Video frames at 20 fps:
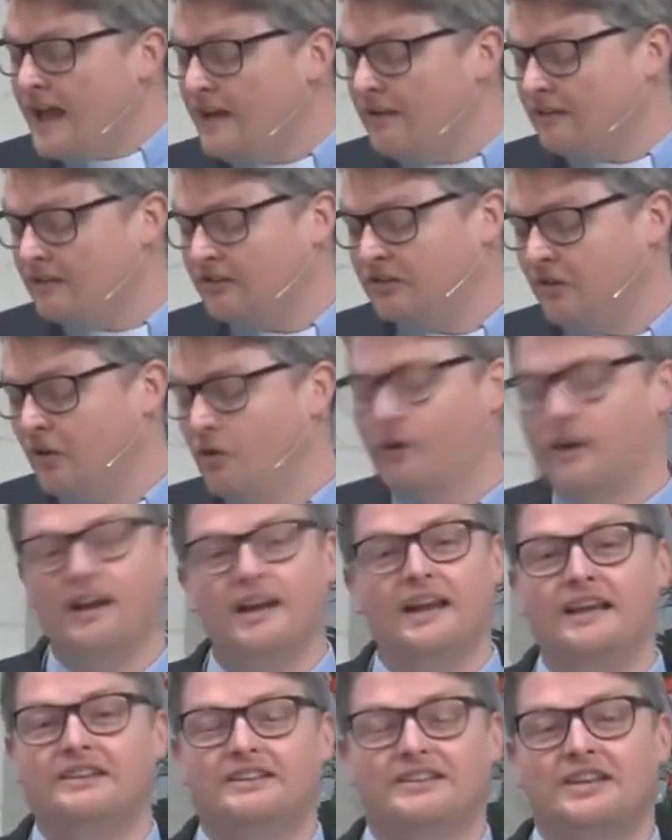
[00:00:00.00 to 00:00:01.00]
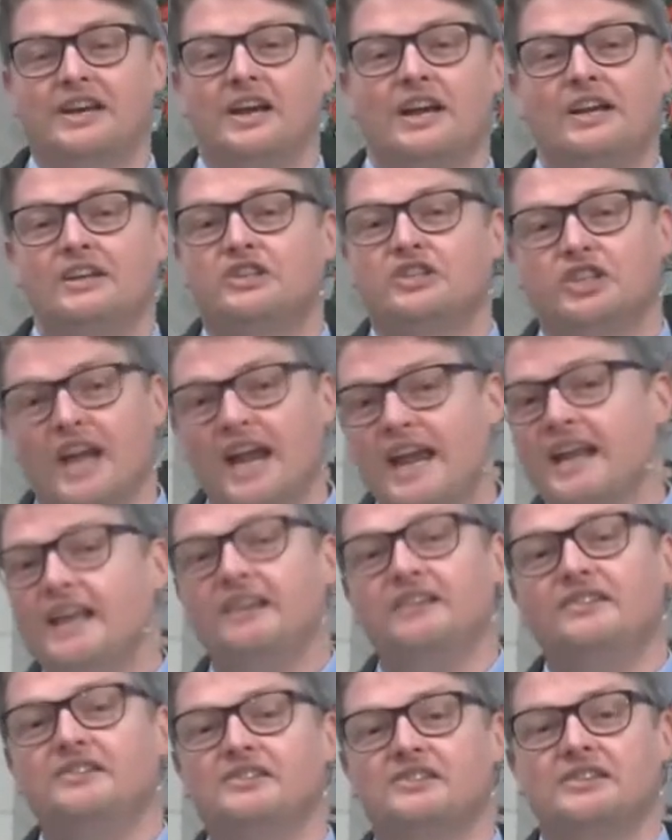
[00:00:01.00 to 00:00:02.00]
out or at least
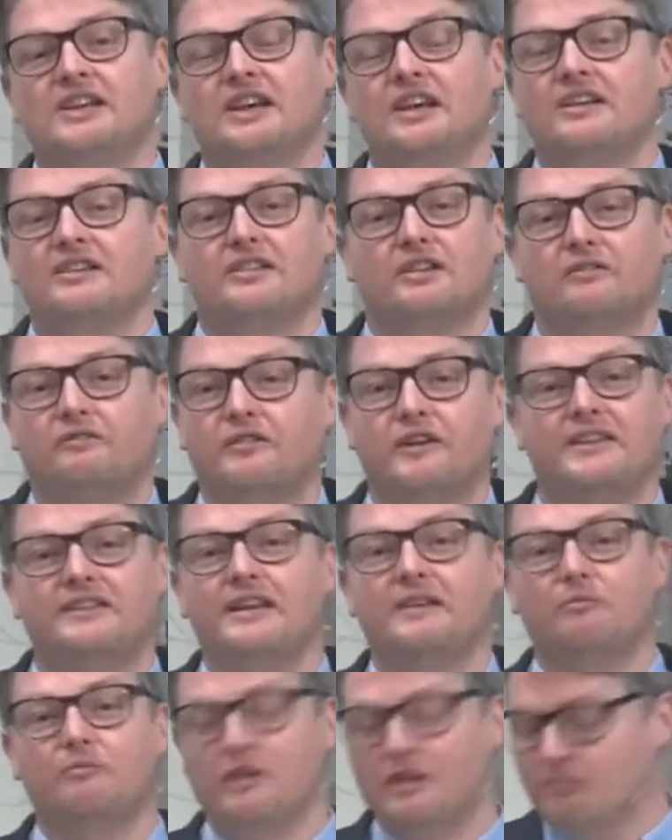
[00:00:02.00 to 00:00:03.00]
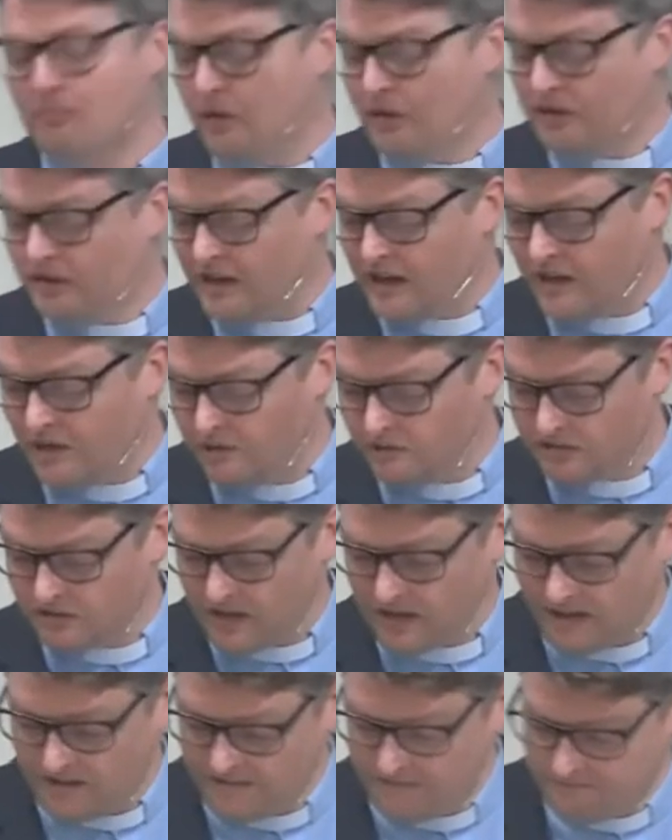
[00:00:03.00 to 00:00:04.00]
changed to fit in with modern
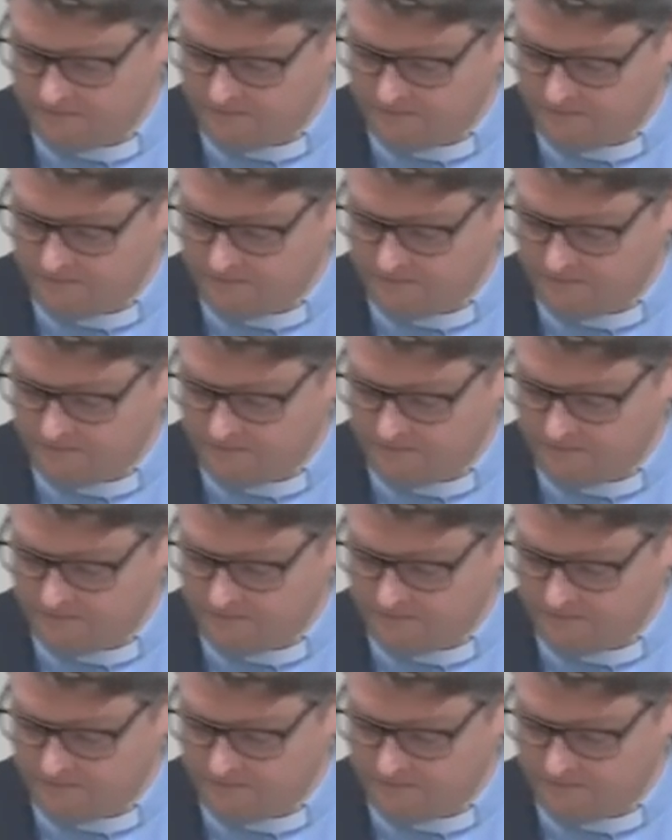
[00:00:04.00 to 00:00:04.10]
culture.